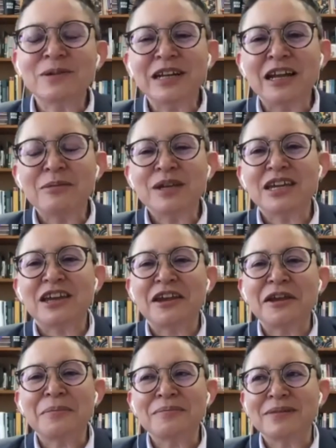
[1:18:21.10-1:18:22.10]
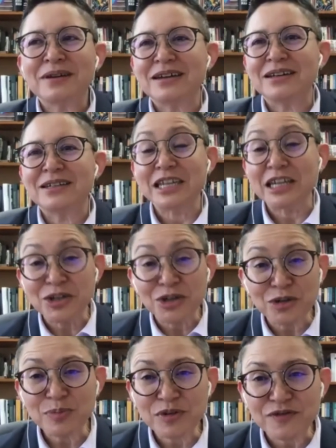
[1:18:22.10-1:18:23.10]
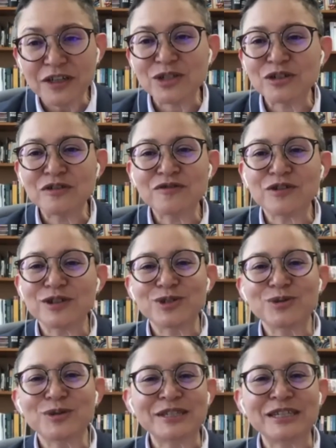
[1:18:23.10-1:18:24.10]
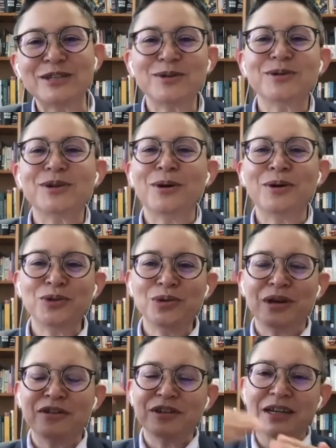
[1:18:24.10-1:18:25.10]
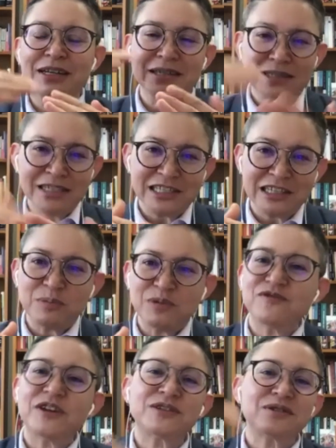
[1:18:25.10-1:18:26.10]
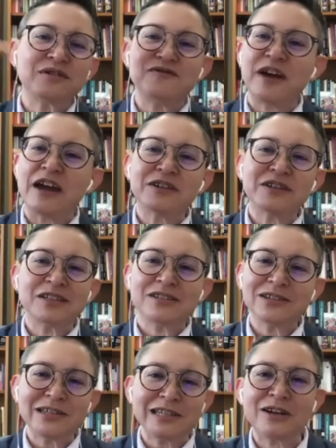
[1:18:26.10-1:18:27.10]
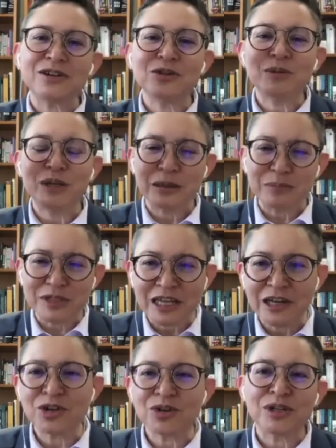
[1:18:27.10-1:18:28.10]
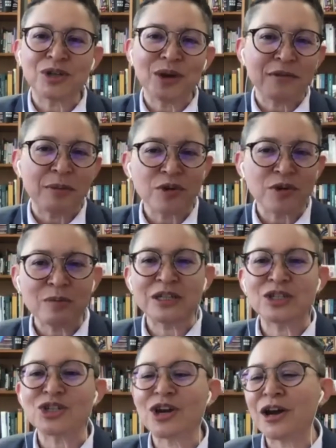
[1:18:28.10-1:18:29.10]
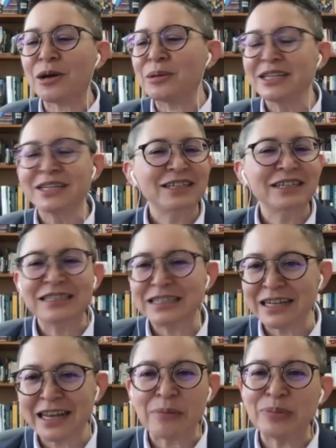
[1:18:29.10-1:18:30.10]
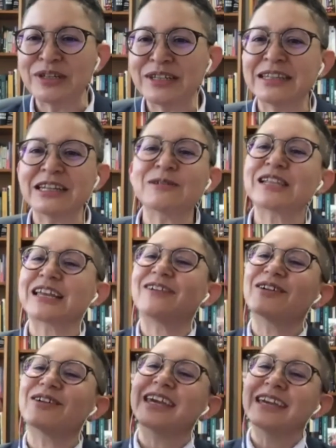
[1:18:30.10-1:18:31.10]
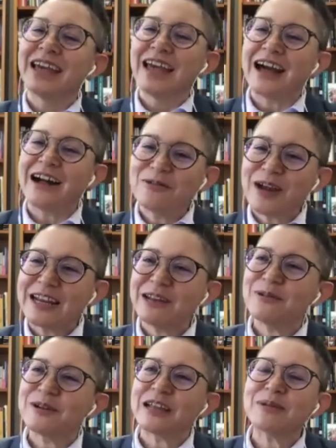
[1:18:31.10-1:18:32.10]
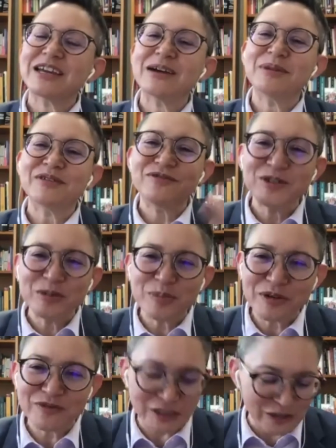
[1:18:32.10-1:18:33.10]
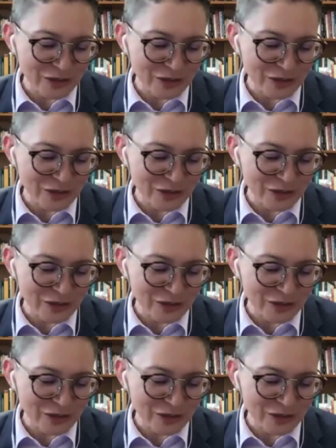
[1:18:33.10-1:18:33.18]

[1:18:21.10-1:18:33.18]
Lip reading: I became a tenured professor. For the students that don't know, you are an assistant professor. 5 or 6 years later, you become tenure and you have a permanent job. It didn't happen. And then I was like, okay, I'll write it when I become a full professor.